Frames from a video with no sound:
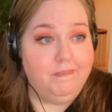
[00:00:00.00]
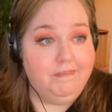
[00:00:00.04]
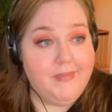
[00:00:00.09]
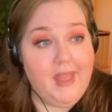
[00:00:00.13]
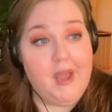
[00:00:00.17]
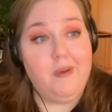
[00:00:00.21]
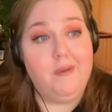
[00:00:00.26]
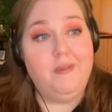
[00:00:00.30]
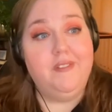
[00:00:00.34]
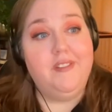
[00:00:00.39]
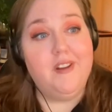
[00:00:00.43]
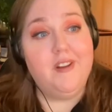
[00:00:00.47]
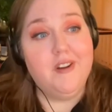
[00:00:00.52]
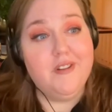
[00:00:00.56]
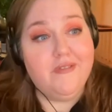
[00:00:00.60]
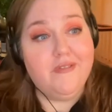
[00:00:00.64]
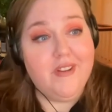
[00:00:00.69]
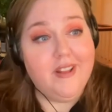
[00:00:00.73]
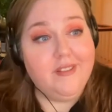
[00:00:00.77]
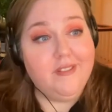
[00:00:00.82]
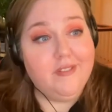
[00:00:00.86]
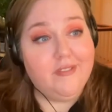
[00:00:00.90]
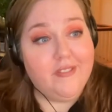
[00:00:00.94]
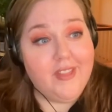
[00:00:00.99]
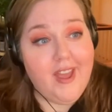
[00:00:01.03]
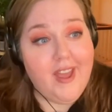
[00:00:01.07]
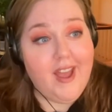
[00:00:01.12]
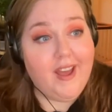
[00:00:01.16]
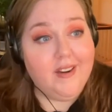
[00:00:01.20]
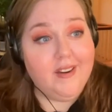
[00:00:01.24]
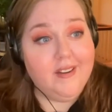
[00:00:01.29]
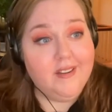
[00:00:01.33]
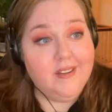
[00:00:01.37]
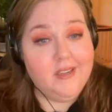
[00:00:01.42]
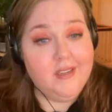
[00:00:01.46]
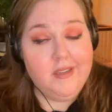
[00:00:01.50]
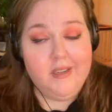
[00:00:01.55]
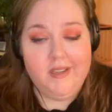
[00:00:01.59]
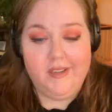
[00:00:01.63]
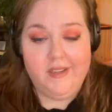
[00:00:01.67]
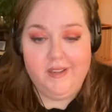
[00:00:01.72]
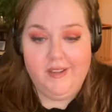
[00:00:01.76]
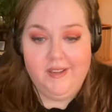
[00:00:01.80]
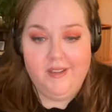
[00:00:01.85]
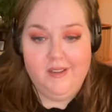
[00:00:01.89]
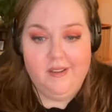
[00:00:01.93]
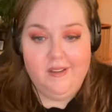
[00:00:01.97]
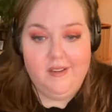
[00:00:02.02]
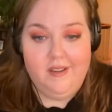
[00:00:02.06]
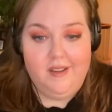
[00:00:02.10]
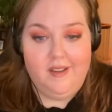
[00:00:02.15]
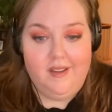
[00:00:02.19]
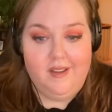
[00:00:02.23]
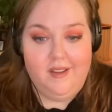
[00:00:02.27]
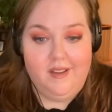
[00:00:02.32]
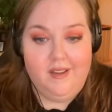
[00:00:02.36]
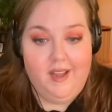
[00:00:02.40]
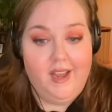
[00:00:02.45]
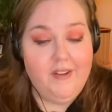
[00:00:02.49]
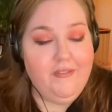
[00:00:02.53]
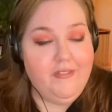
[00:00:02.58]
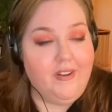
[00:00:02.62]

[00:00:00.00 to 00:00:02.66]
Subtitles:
That was their defense for that. I